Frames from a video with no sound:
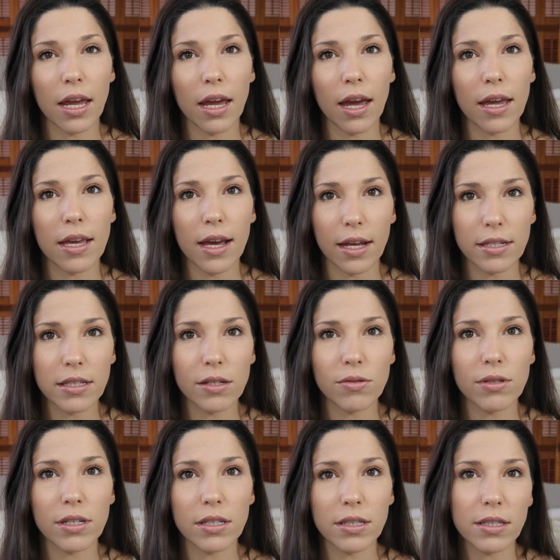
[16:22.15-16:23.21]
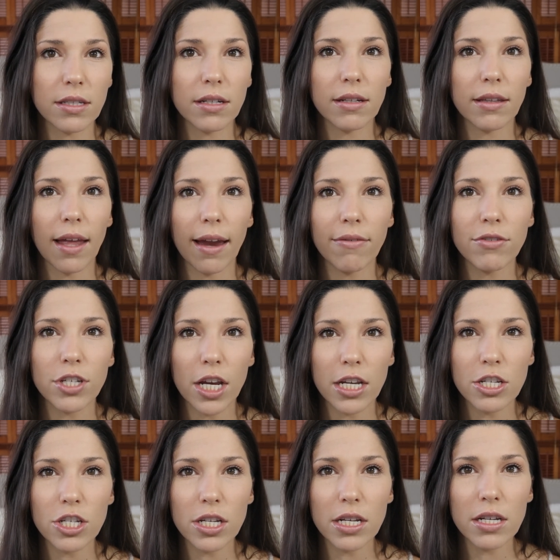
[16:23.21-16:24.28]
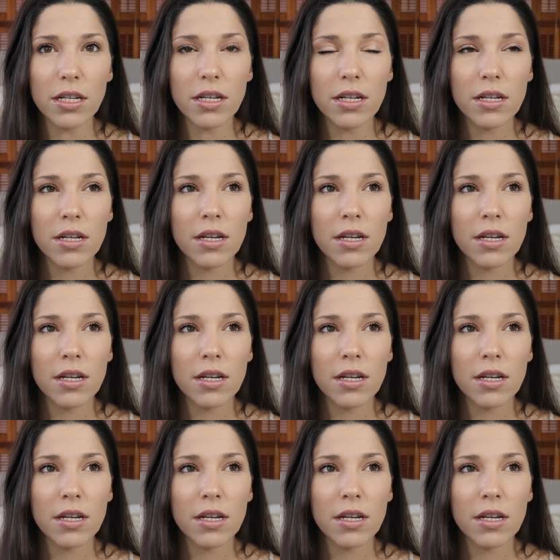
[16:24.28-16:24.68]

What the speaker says: I guess it was life-changing,